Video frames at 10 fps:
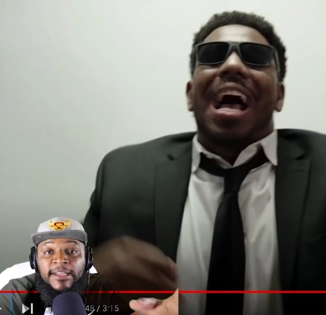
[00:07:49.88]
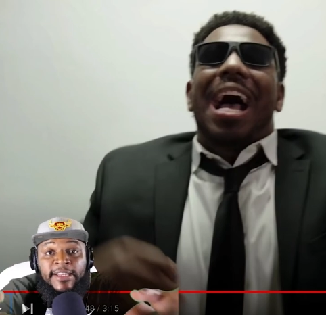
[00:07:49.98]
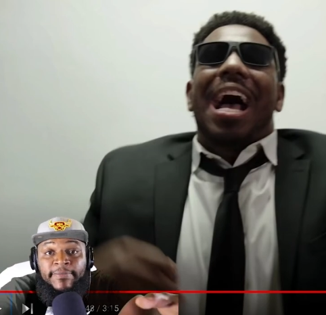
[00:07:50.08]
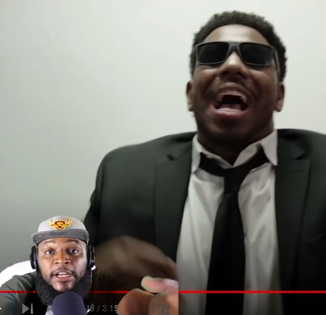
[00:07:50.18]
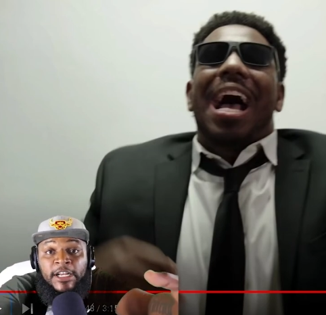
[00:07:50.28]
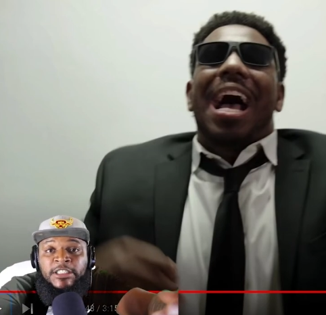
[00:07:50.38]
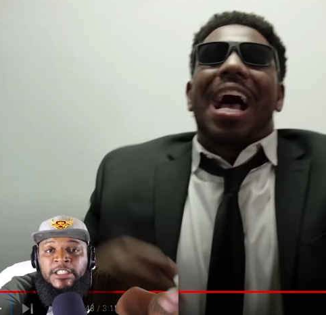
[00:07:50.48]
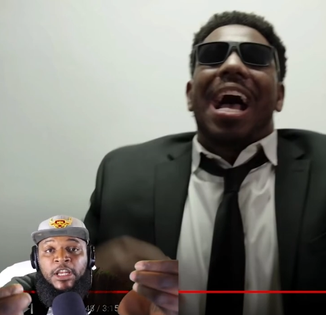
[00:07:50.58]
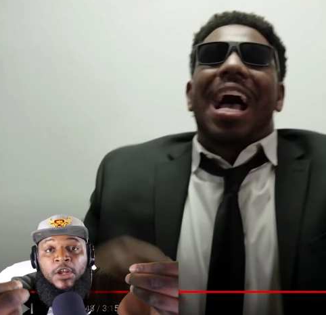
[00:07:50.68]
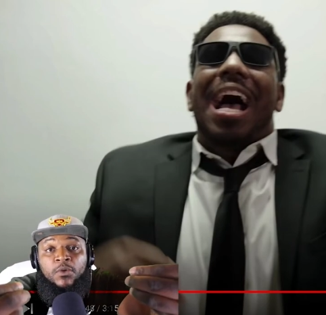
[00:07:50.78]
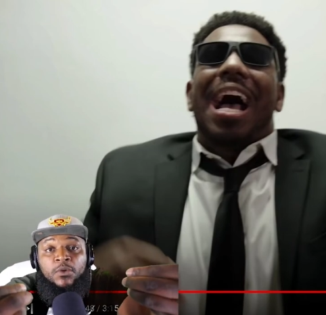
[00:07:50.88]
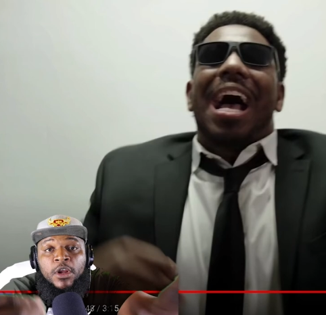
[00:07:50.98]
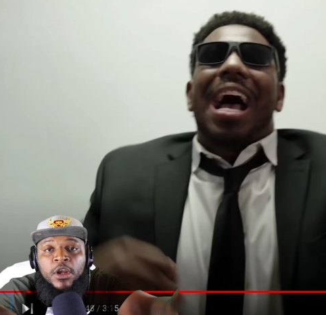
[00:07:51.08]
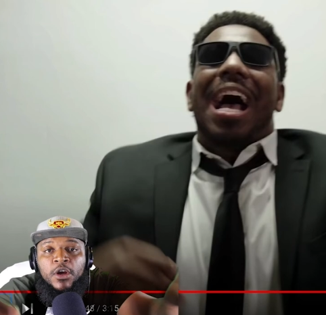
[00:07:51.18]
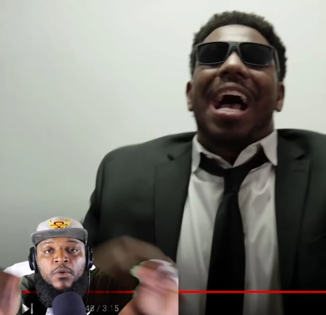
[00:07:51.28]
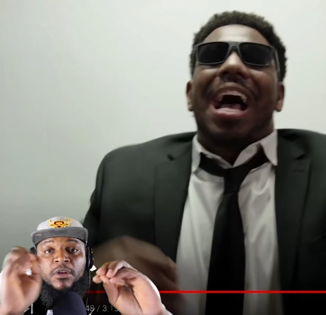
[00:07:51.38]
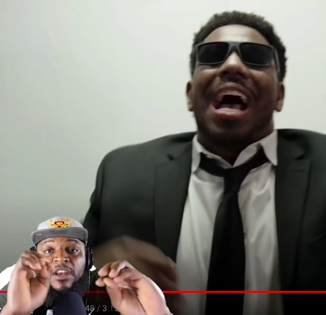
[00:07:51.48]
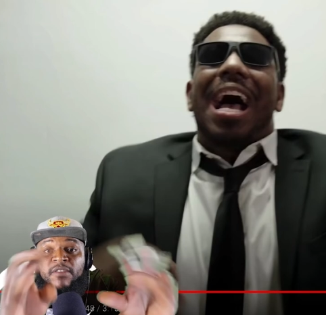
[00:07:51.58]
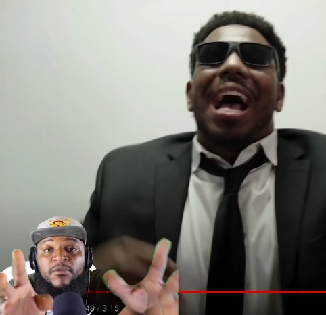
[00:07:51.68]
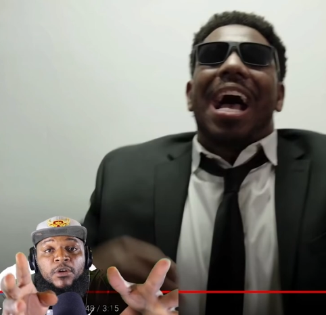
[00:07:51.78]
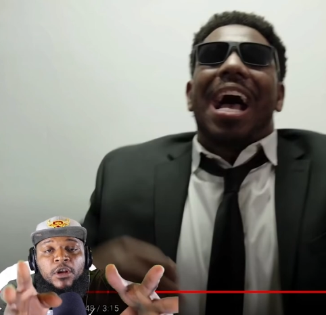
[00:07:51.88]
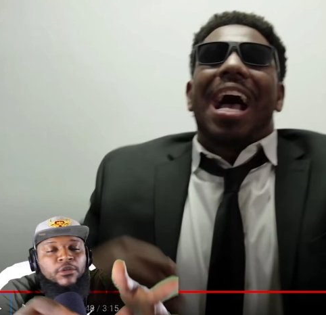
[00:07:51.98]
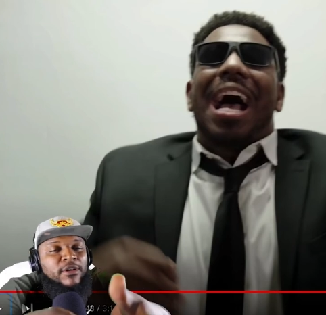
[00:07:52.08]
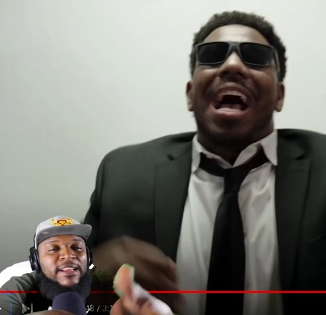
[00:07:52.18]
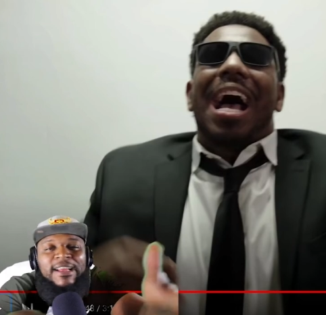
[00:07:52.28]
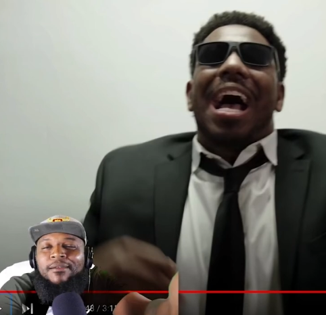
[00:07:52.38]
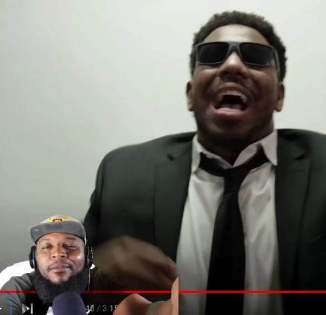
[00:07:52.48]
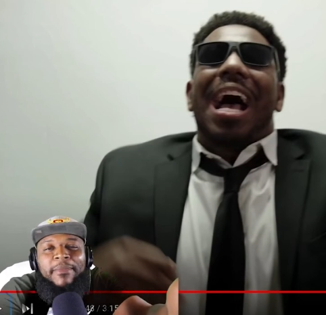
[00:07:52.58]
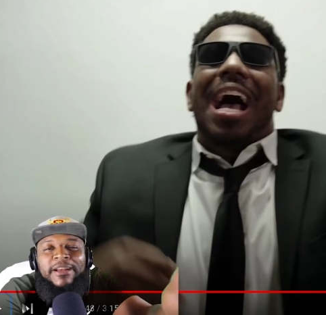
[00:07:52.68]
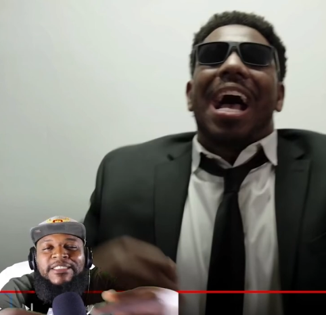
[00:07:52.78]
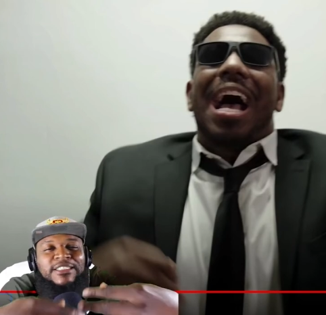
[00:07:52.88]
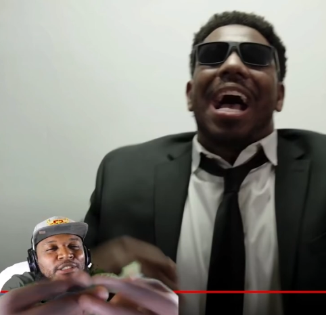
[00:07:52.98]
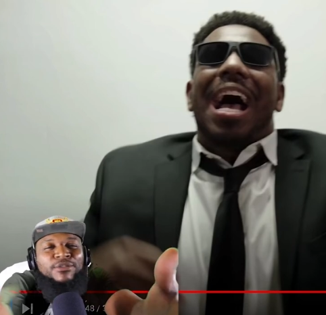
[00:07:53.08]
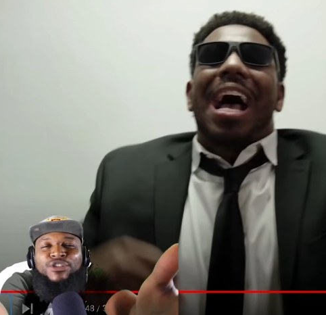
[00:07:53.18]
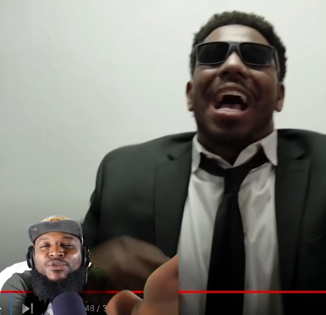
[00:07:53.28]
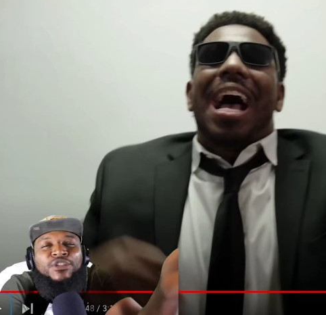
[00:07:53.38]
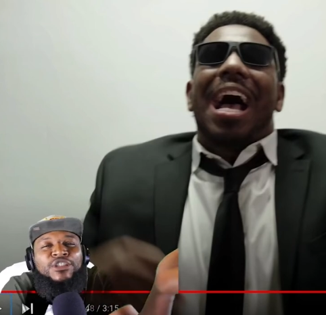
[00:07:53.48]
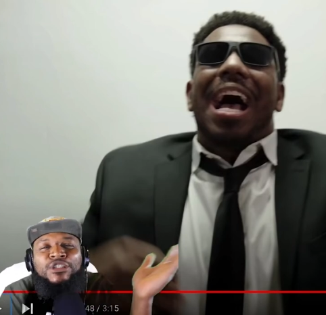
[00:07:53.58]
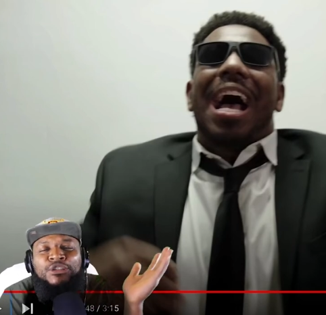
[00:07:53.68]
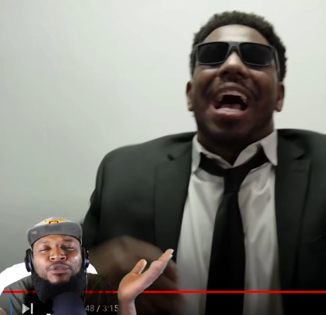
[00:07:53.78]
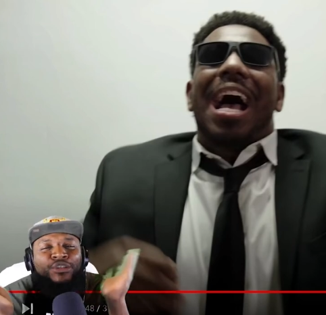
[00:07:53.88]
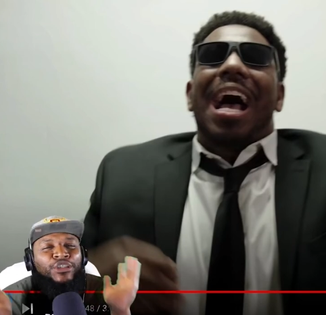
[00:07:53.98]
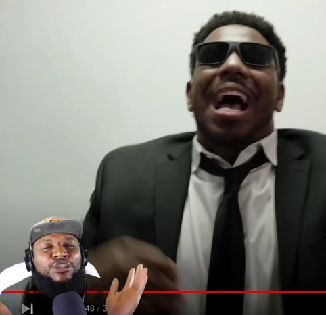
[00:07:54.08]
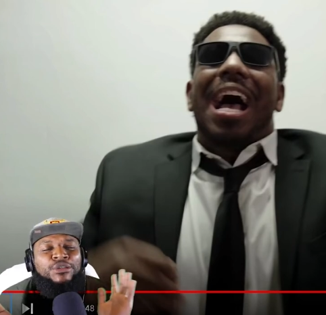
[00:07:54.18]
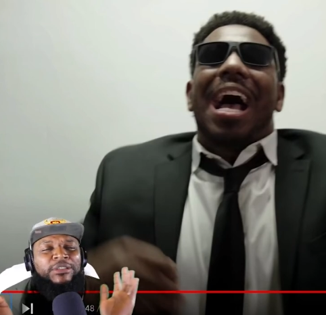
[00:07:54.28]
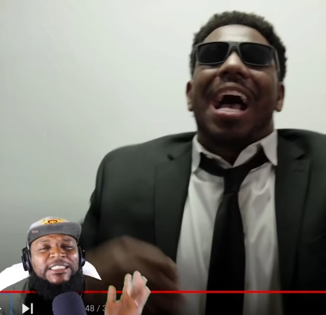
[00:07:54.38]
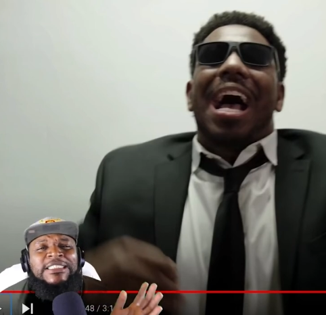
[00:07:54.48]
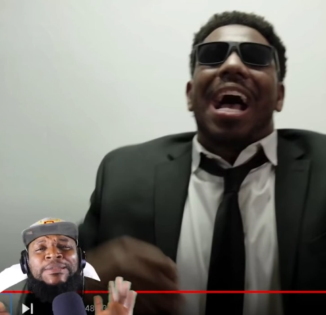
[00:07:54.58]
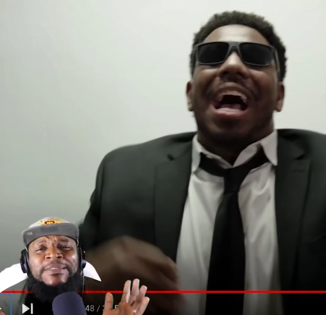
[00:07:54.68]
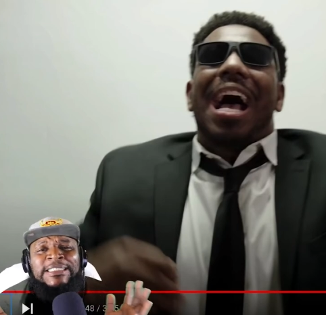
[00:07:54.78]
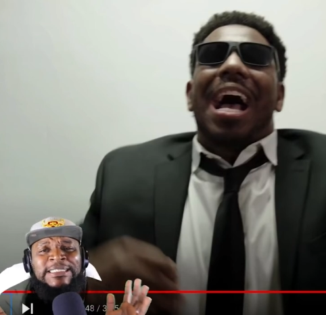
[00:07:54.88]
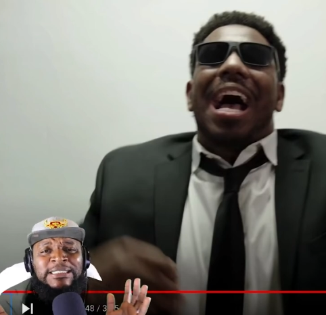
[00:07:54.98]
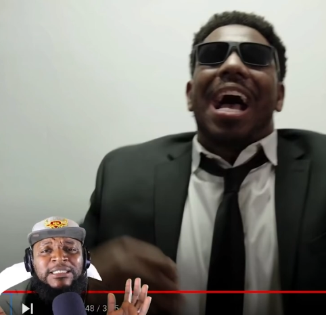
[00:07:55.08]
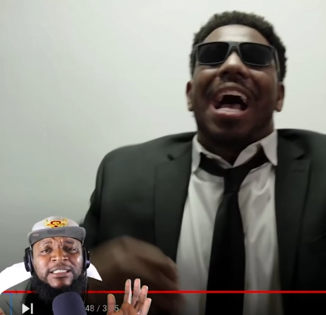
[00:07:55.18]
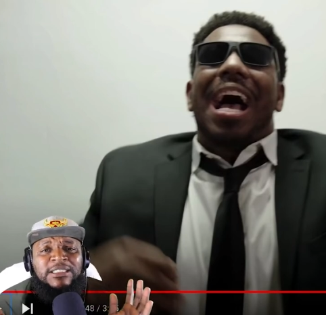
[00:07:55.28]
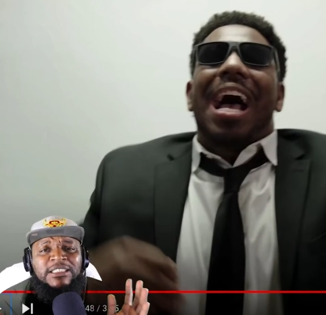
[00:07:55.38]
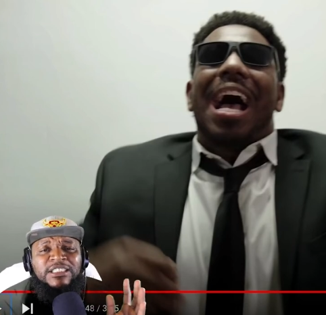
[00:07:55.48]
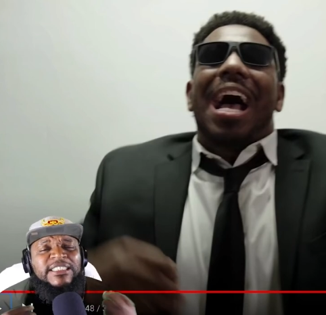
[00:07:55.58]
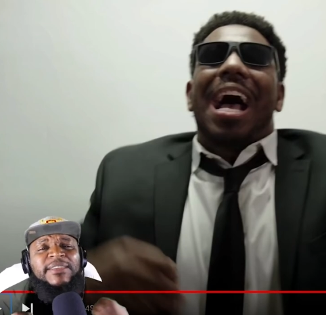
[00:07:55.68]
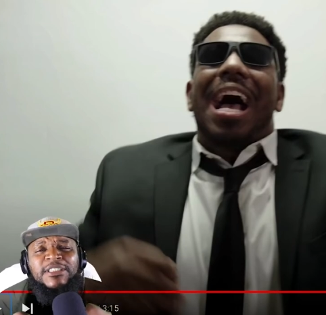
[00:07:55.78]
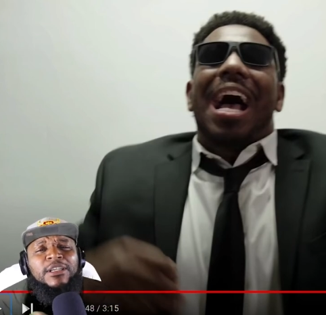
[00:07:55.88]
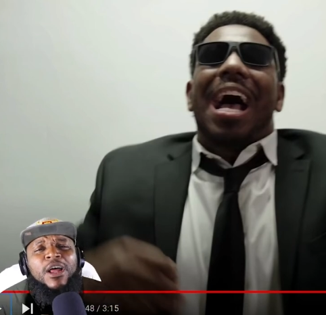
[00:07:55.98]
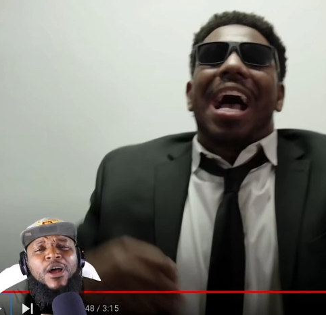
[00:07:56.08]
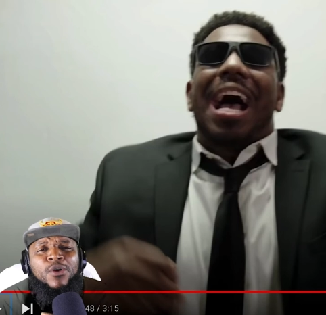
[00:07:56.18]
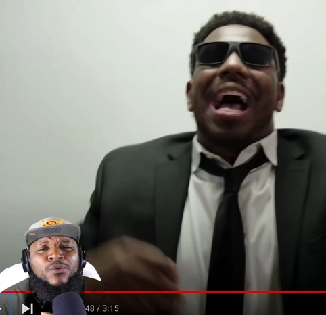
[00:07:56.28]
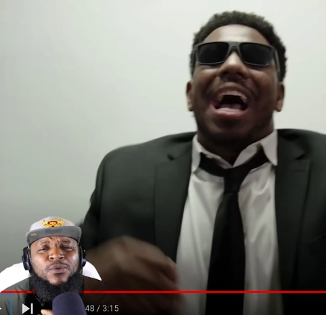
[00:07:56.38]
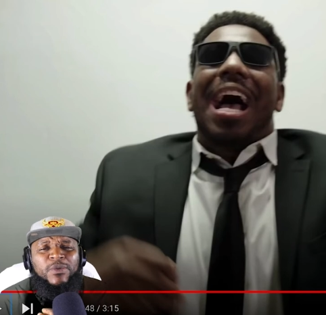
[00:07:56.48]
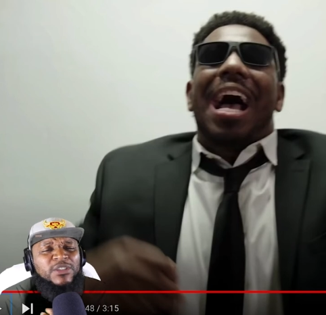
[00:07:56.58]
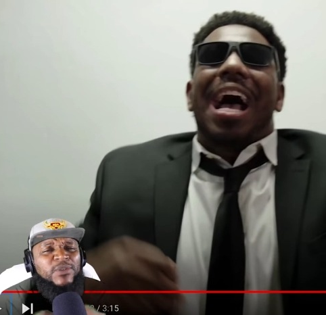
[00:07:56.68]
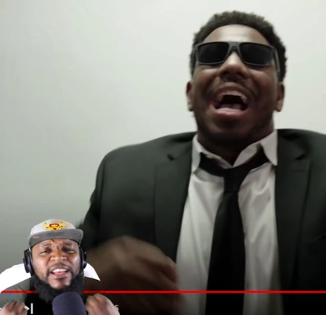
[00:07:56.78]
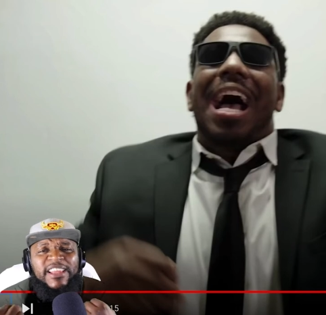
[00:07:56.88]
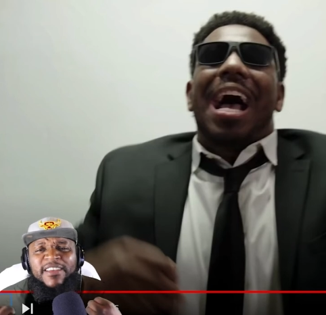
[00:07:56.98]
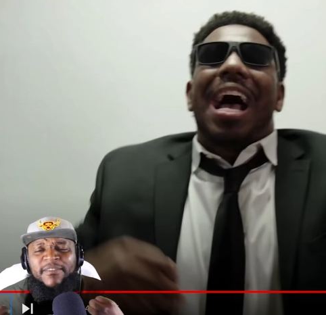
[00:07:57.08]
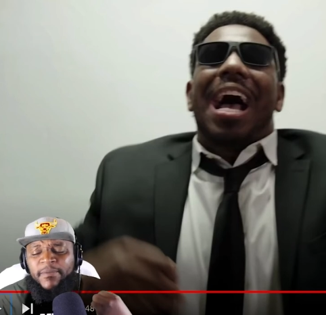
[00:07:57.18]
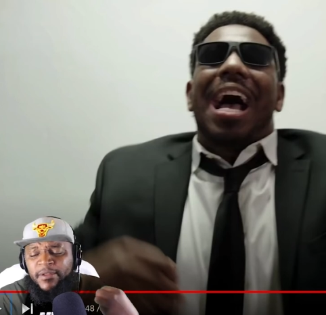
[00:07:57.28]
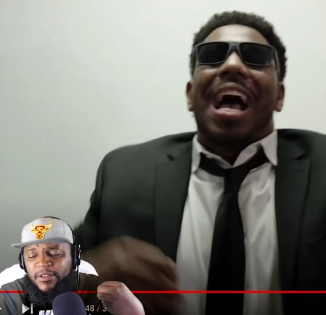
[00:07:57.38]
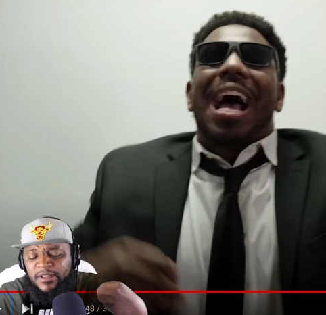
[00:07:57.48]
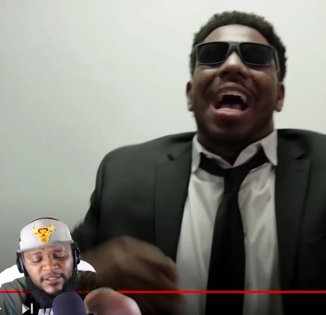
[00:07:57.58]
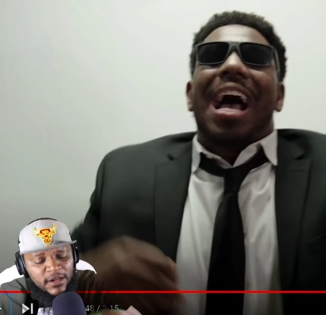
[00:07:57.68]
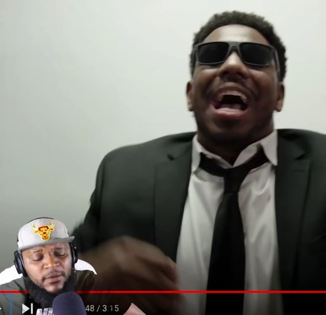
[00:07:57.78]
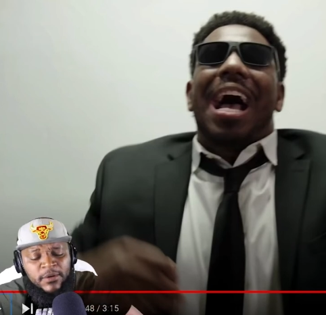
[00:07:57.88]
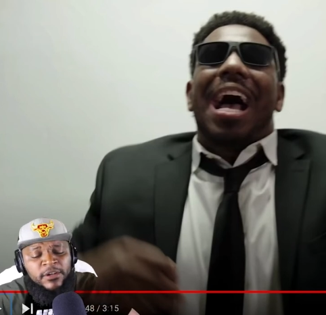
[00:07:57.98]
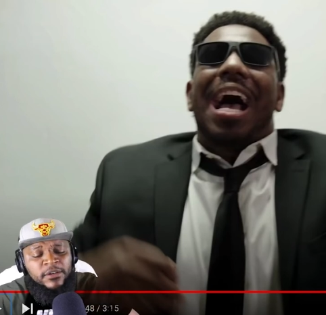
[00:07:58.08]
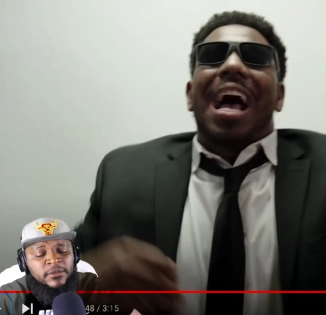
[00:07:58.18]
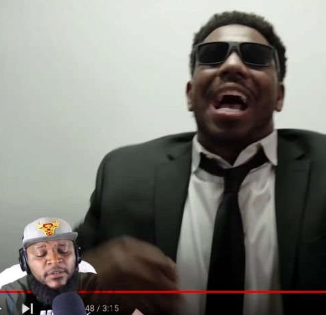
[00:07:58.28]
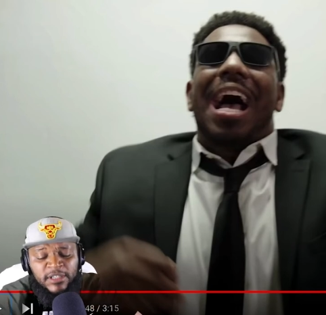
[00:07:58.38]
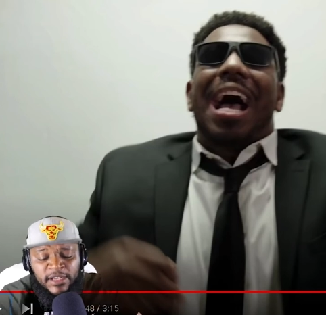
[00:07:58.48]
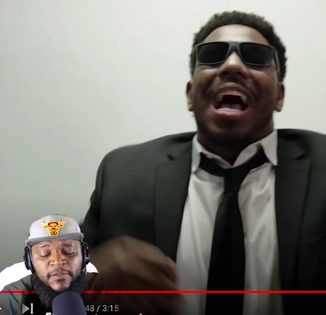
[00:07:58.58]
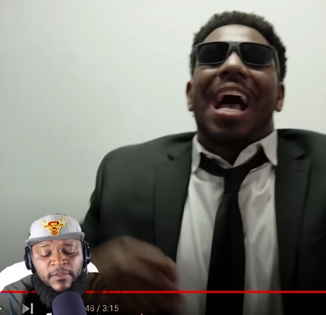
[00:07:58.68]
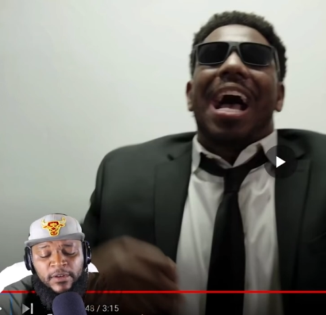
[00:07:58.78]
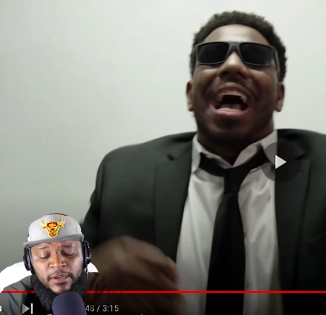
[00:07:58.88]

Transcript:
Speaker 1: Leave us alone. We'll leave you alone. You already got all the money. Just do what you want to do. You're already doing it anyways. Just leave us alone. We just want to live. That's all we want to do Just live.